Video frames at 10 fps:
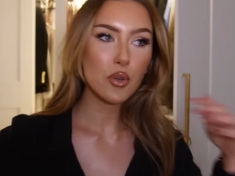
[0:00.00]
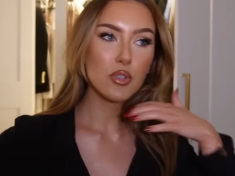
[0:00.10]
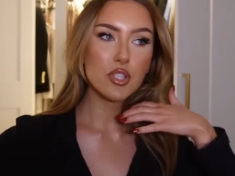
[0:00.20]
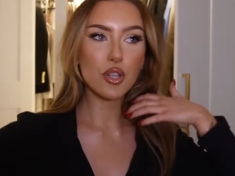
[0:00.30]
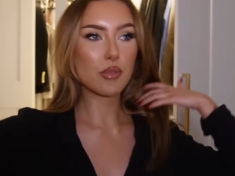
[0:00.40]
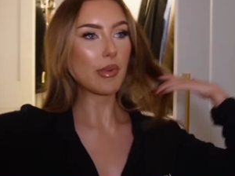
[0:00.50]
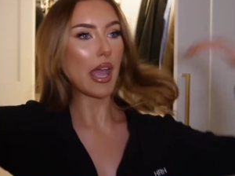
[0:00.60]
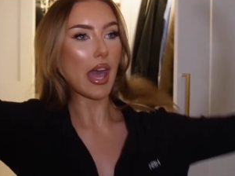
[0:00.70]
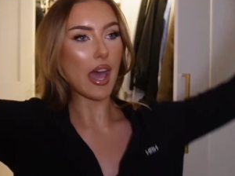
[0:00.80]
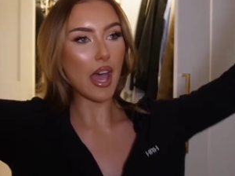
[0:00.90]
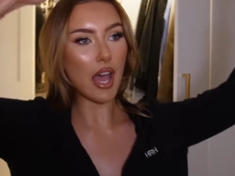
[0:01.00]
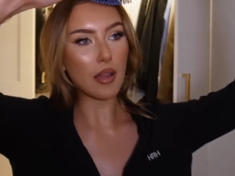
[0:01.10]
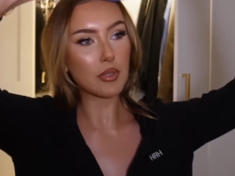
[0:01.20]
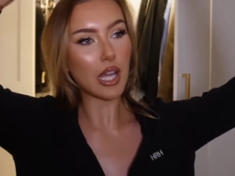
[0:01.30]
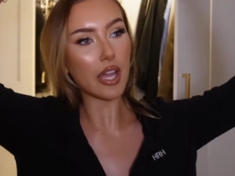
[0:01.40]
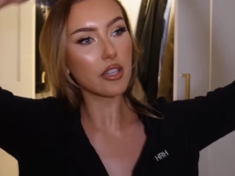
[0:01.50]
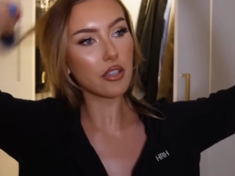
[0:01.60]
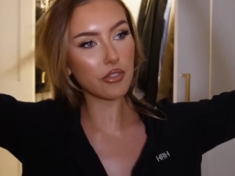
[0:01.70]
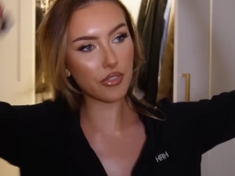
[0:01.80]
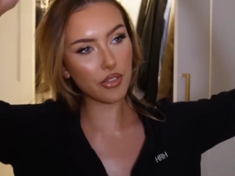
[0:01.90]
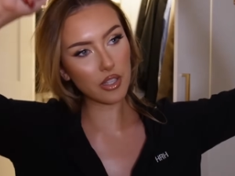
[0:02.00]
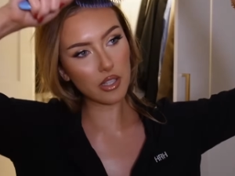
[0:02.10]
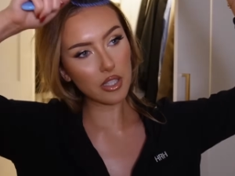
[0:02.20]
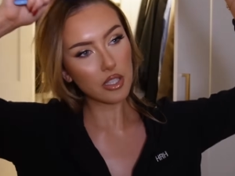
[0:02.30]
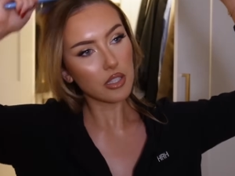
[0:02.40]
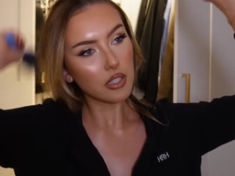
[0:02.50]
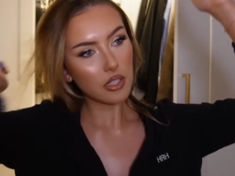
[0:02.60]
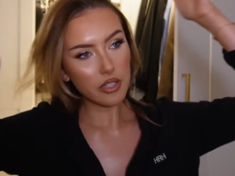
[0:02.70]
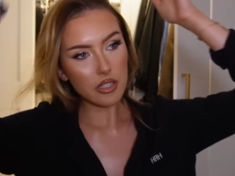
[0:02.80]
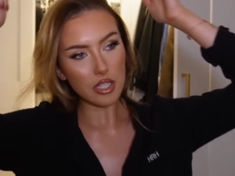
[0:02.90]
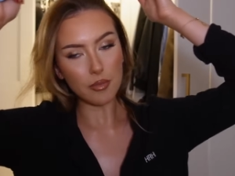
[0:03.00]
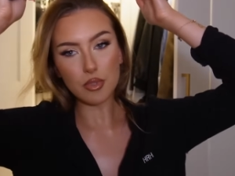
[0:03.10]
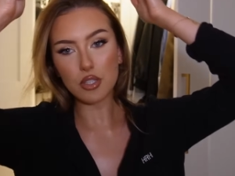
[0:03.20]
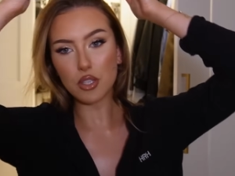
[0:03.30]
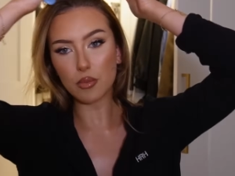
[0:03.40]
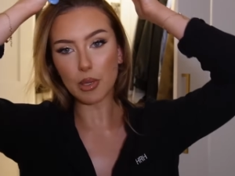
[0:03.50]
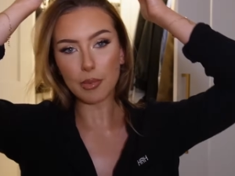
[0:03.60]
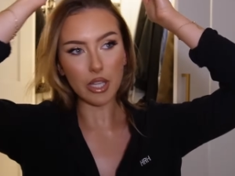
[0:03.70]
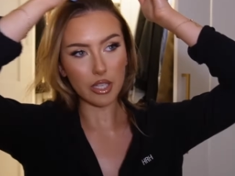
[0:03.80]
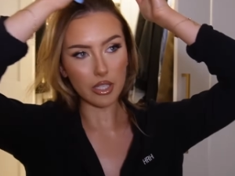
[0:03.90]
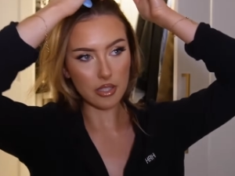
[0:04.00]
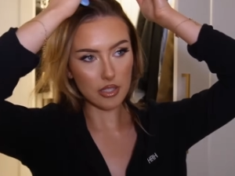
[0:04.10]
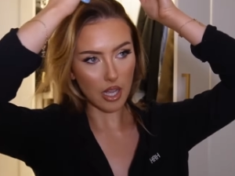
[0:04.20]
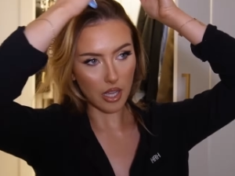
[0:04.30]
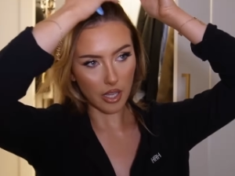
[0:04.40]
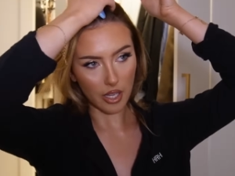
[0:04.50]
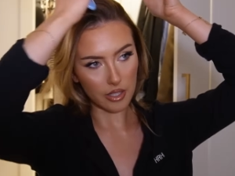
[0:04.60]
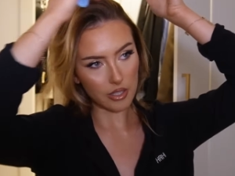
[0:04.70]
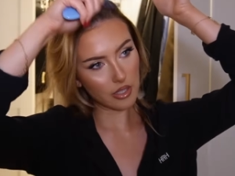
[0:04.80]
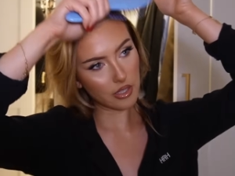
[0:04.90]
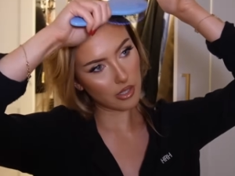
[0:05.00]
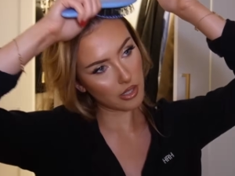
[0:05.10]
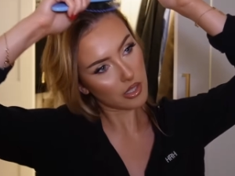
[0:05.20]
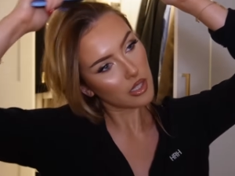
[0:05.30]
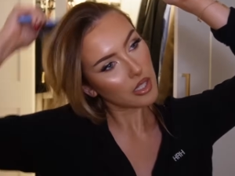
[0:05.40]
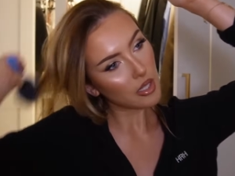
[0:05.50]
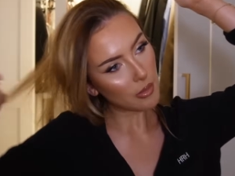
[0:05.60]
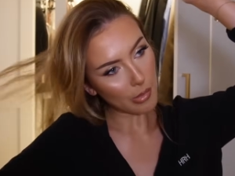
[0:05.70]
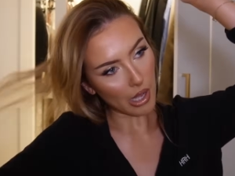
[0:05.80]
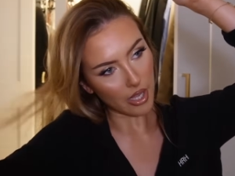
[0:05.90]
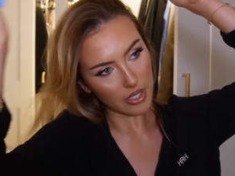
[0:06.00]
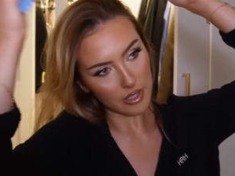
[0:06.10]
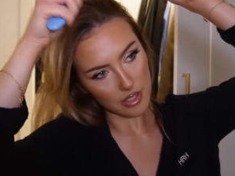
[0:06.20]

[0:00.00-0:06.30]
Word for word: know what to do with my hair. I'm kind of tempted to do maybe like a side parting